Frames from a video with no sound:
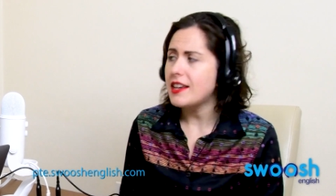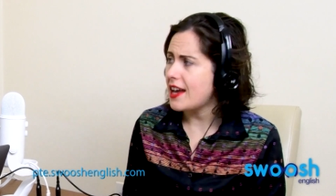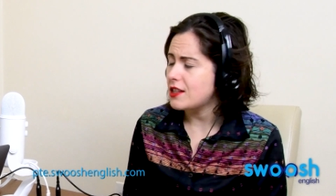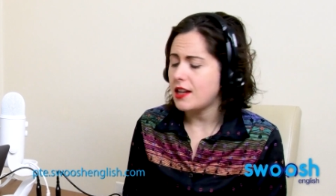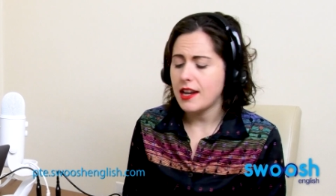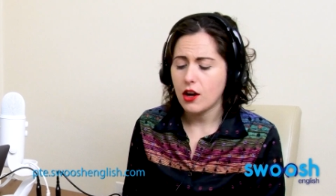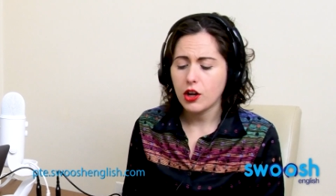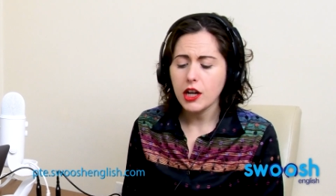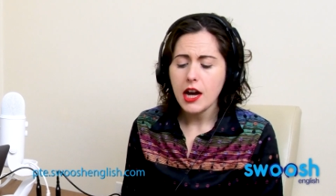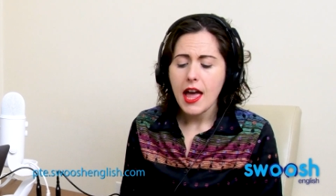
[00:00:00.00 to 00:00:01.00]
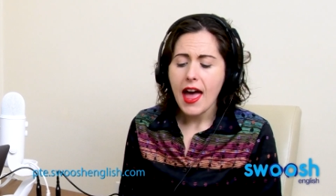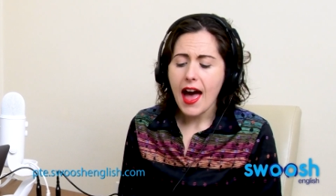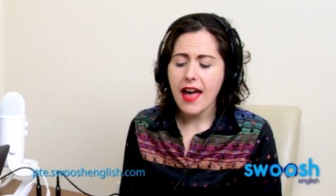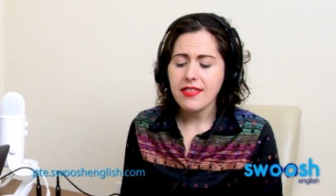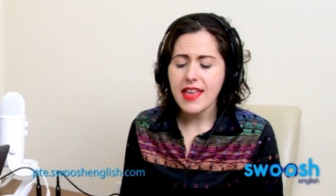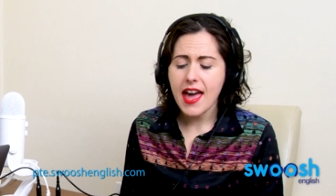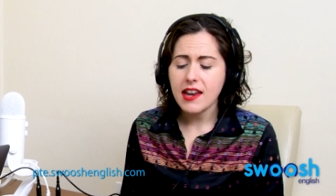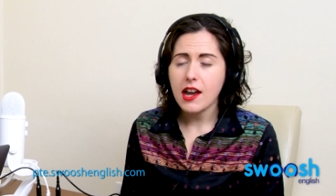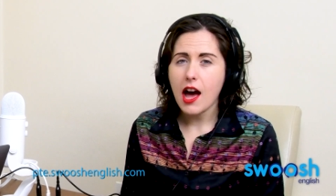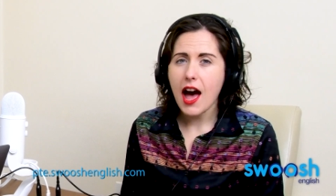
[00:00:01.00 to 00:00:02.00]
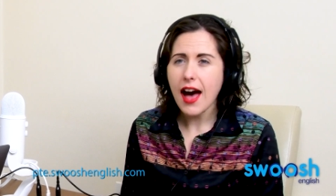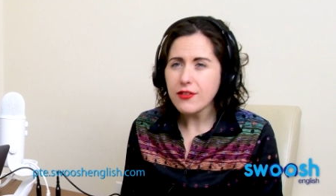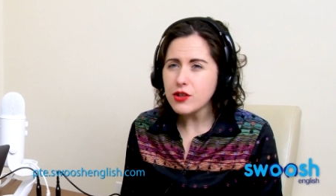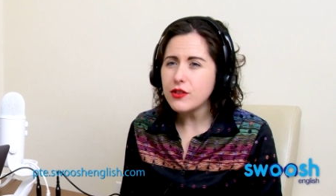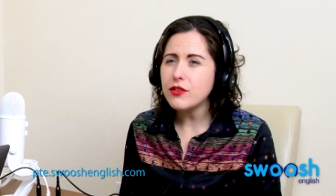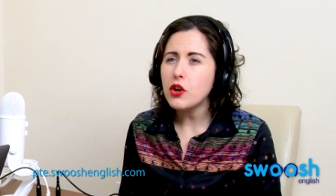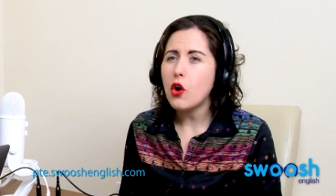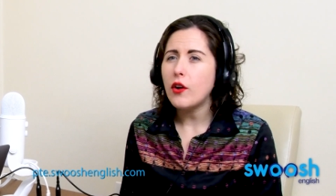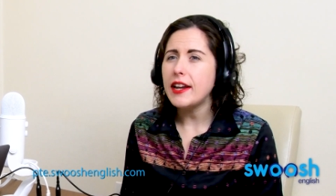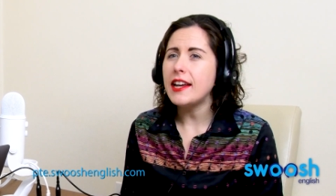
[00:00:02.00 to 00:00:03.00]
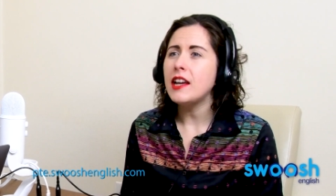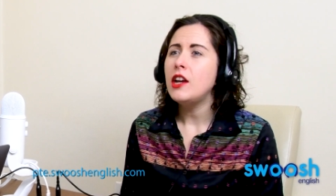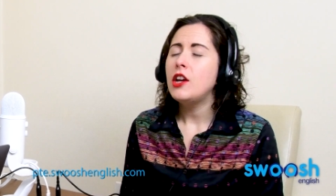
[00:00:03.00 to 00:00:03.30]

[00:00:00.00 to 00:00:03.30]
Yeah, slightly longer. And then after the recording,